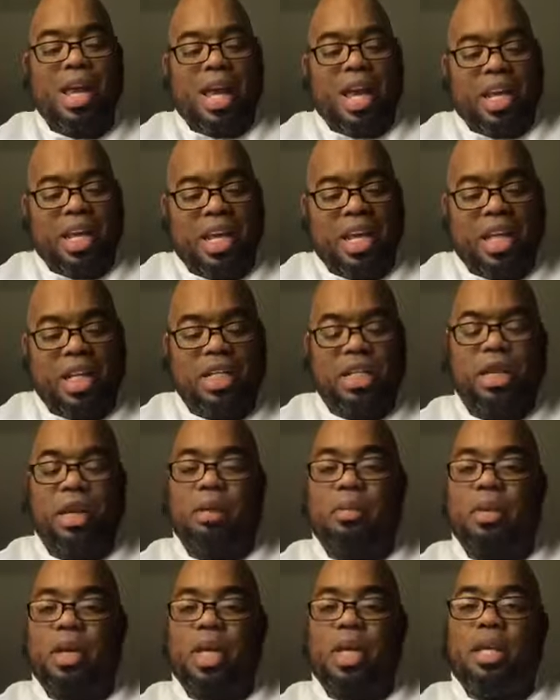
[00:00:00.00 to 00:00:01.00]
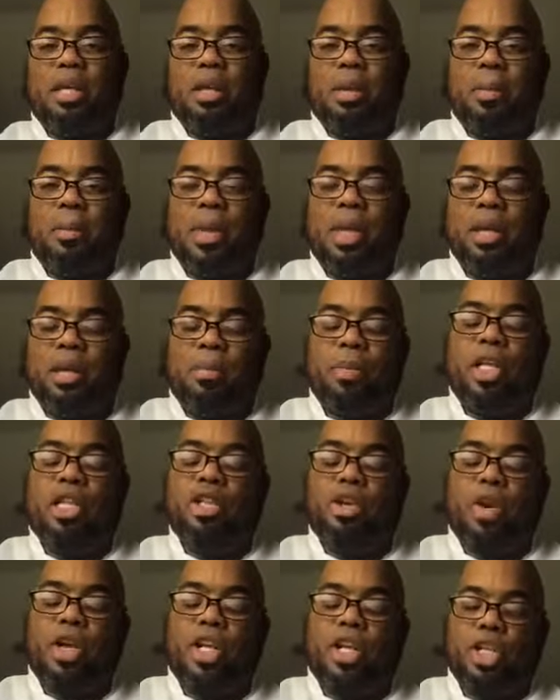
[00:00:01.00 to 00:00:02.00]
and then it's going to be, the
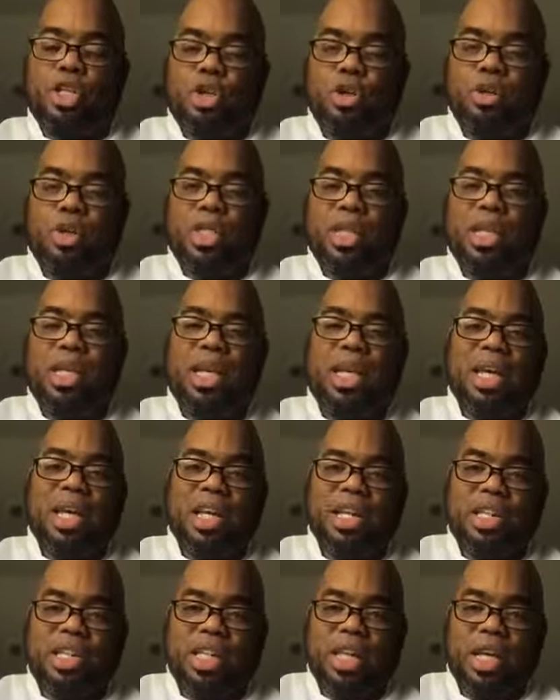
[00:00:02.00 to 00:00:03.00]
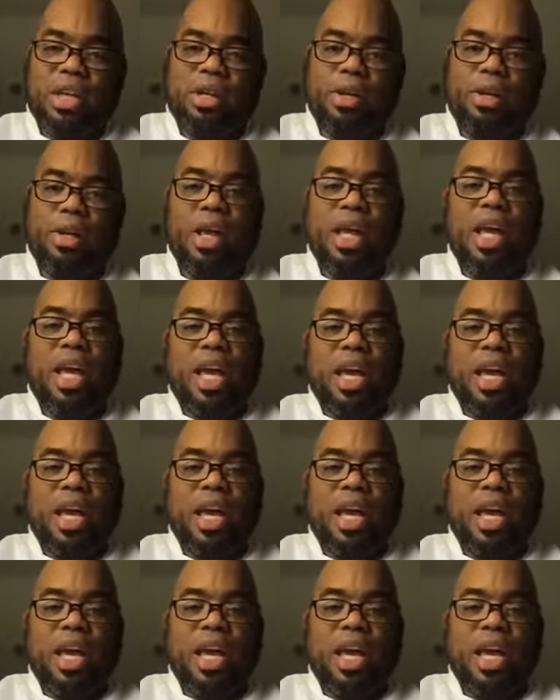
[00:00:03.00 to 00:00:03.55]
meat's already juicy, it's tender,